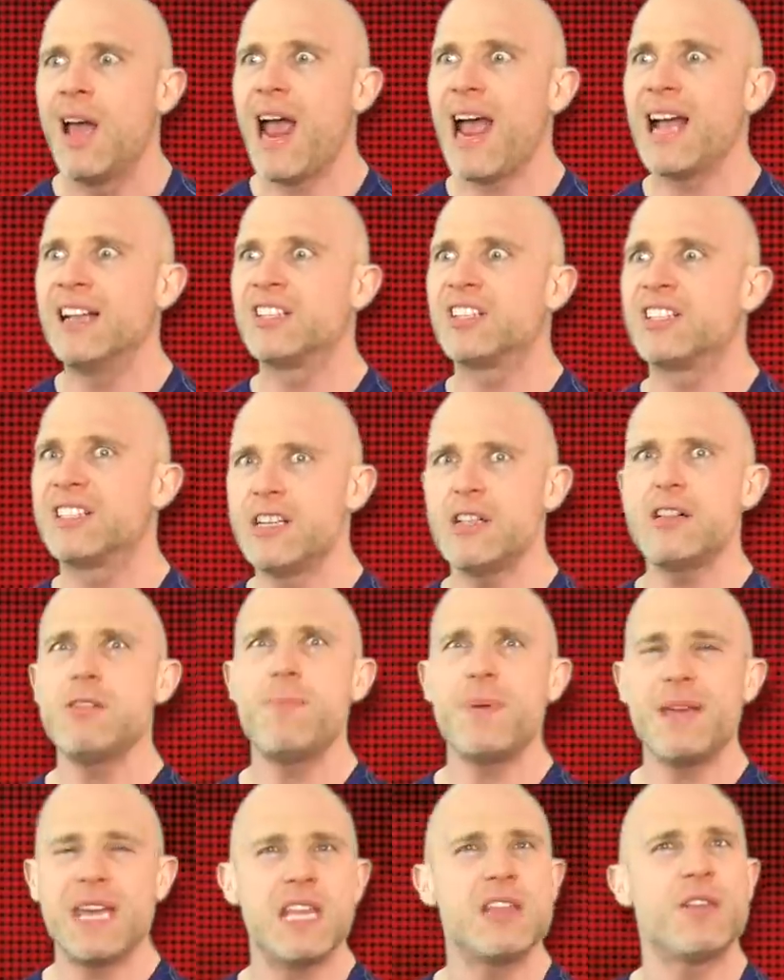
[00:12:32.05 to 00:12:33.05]
and still
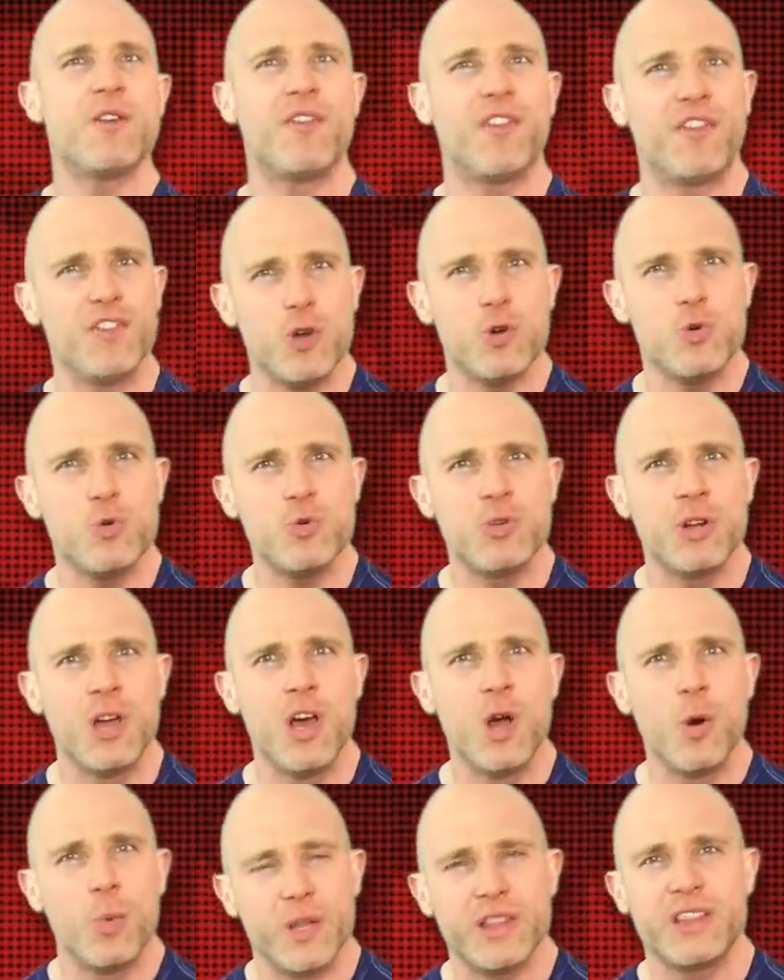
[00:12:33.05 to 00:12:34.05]
be in a feud
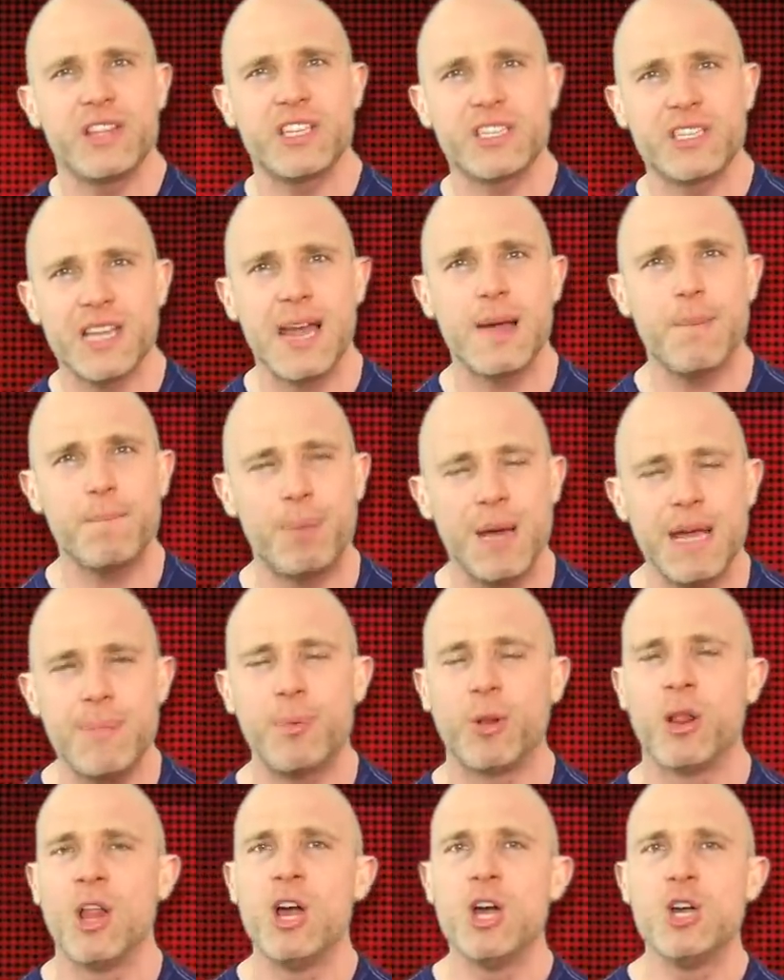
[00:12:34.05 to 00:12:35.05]
with the same
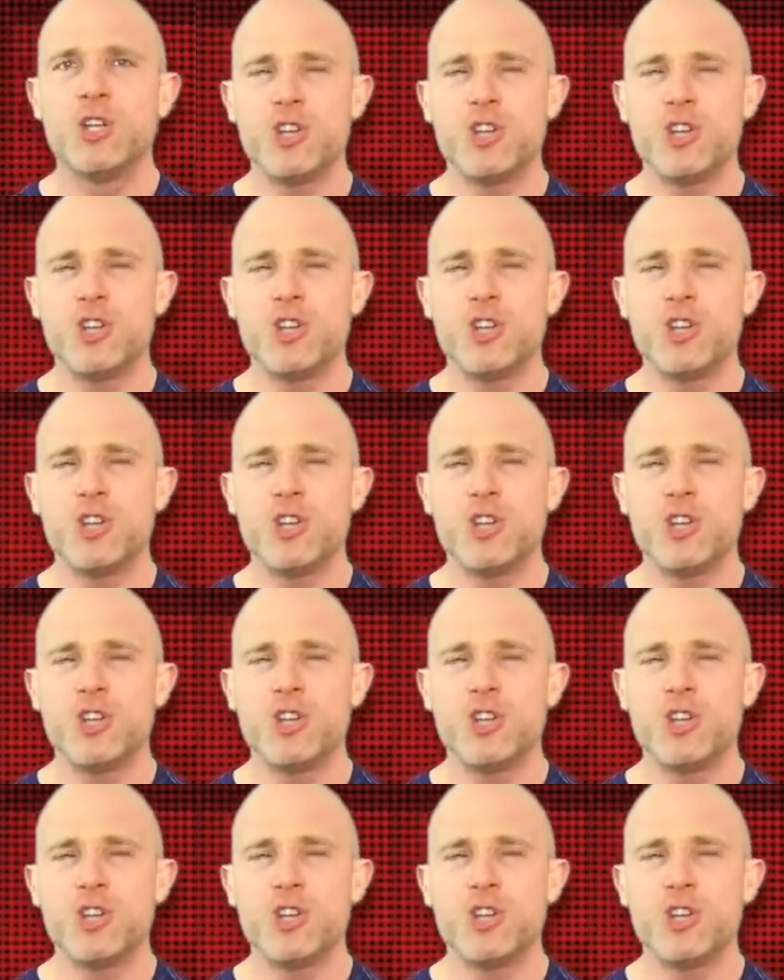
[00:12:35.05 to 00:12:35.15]
people?